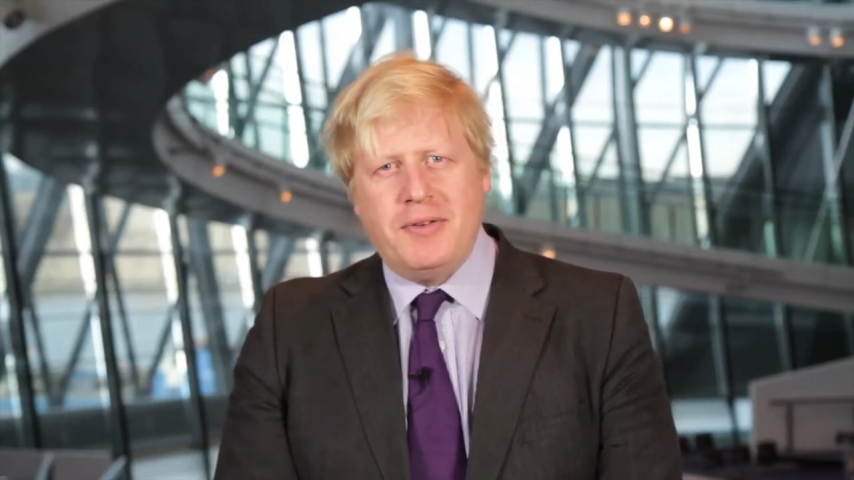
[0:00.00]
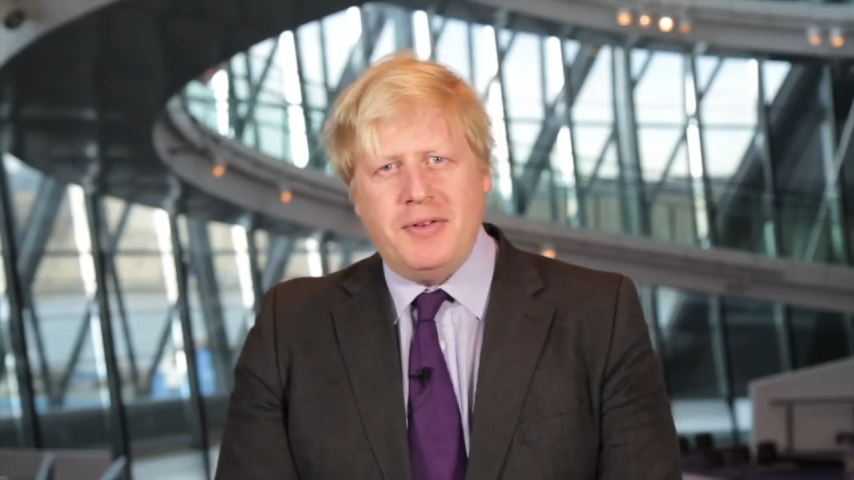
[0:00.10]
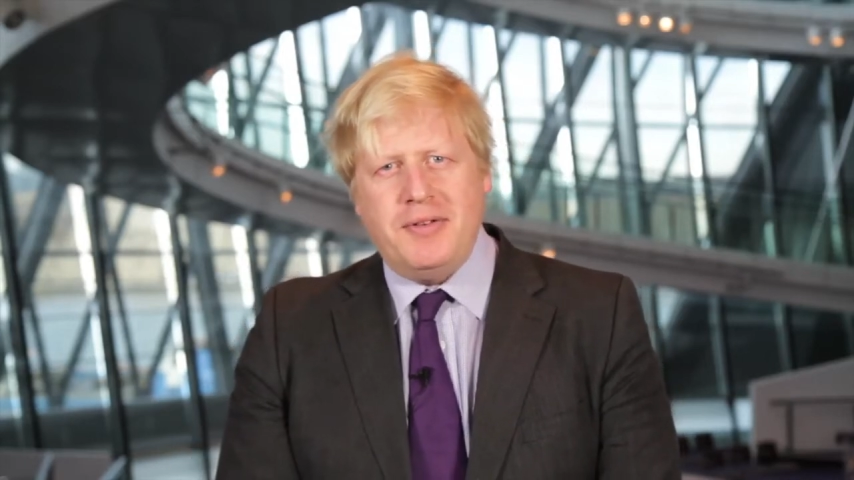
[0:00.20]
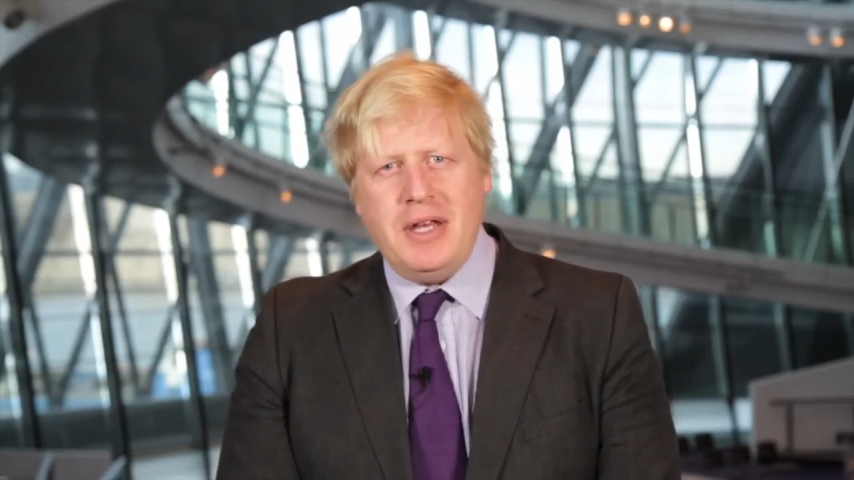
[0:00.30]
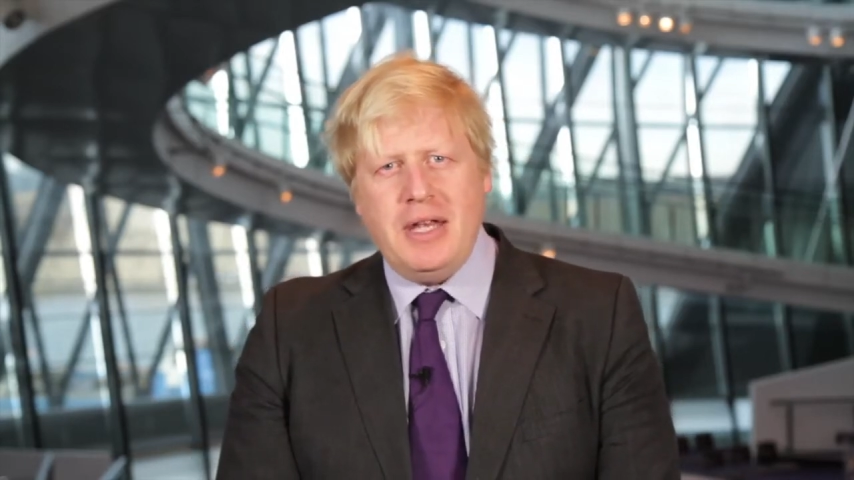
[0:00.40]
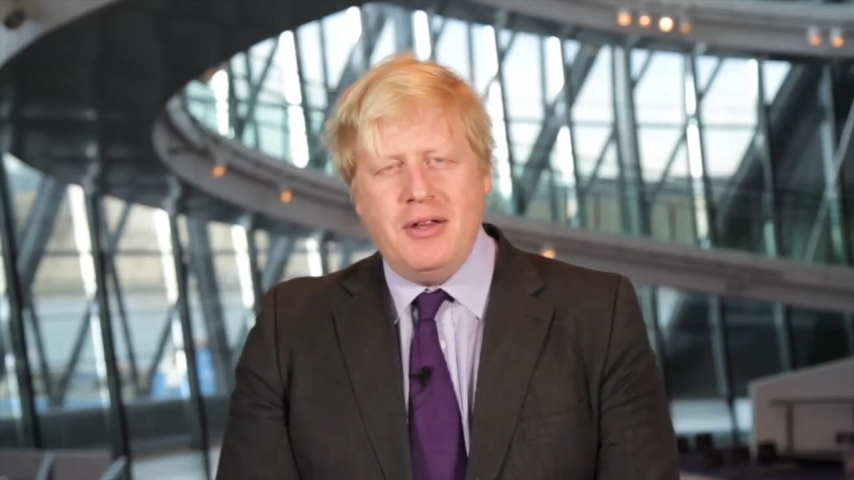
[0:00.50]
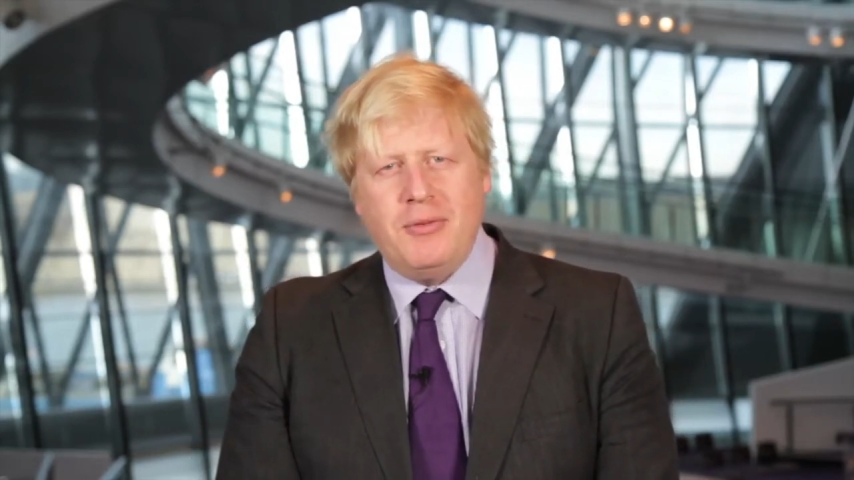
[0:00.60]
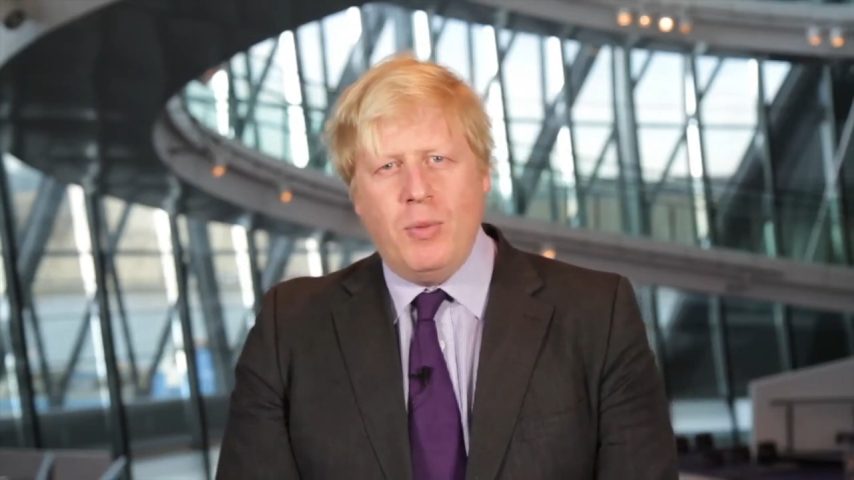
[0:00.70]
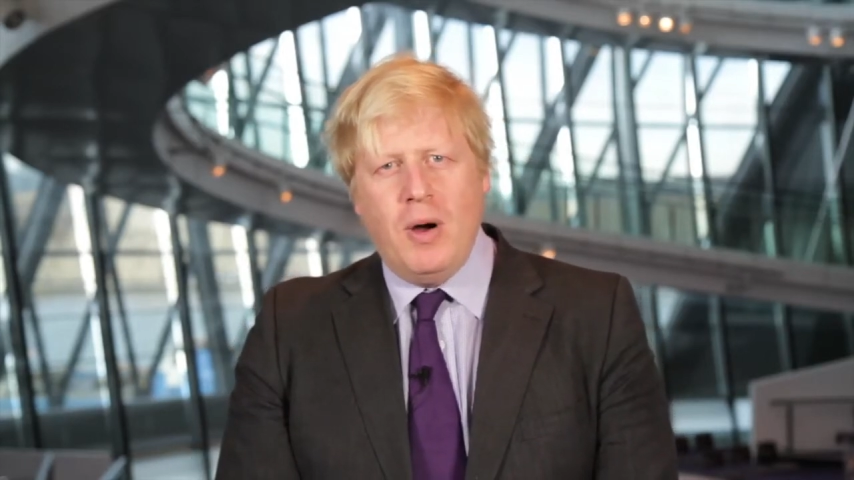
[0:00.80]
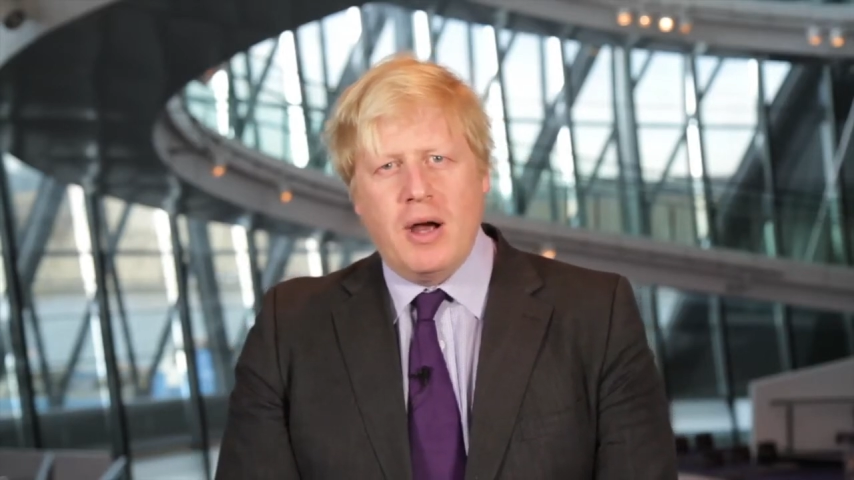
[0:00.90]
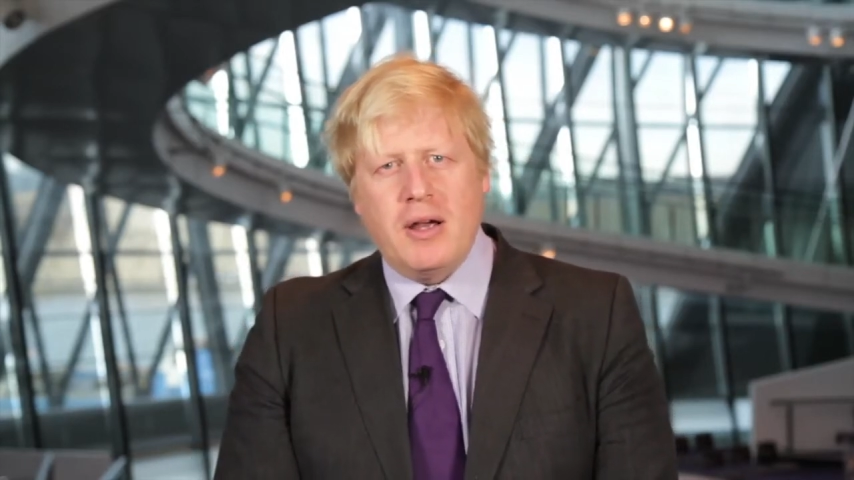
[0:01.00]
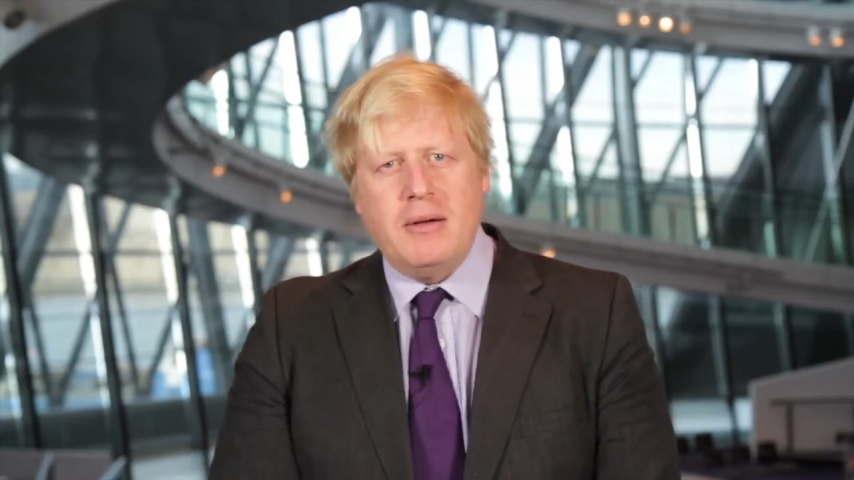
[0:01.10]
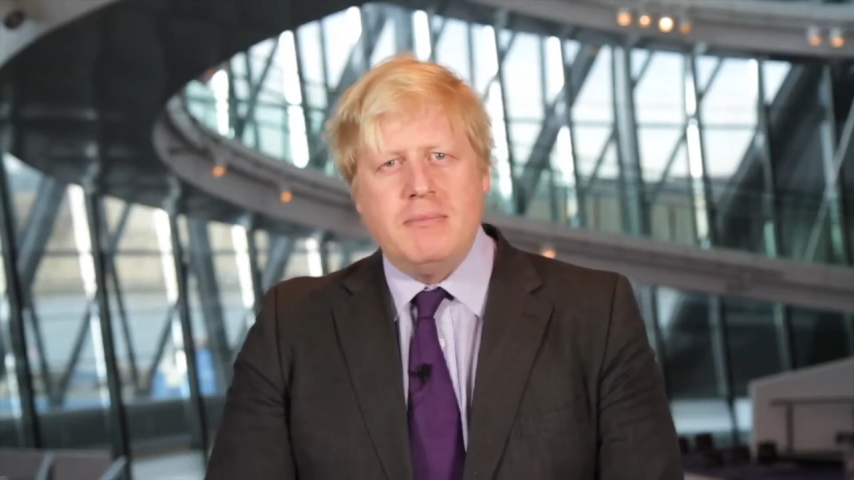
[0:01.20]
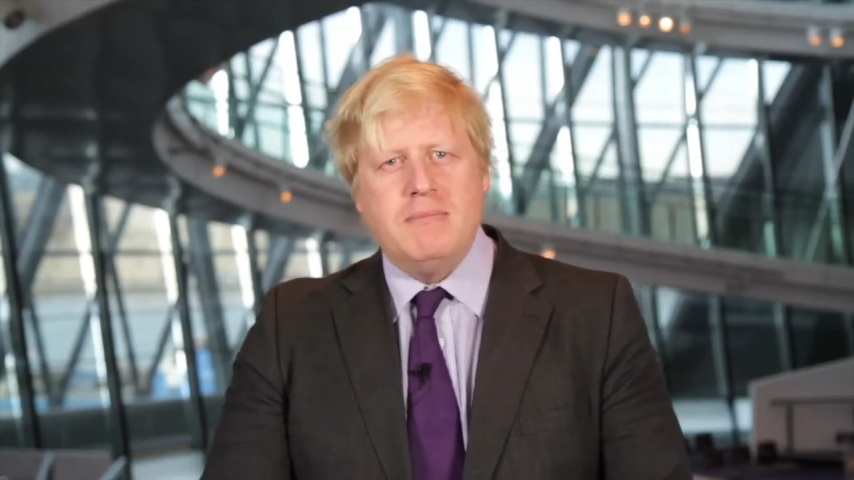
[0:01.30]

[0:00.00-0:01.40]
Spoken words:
to see his work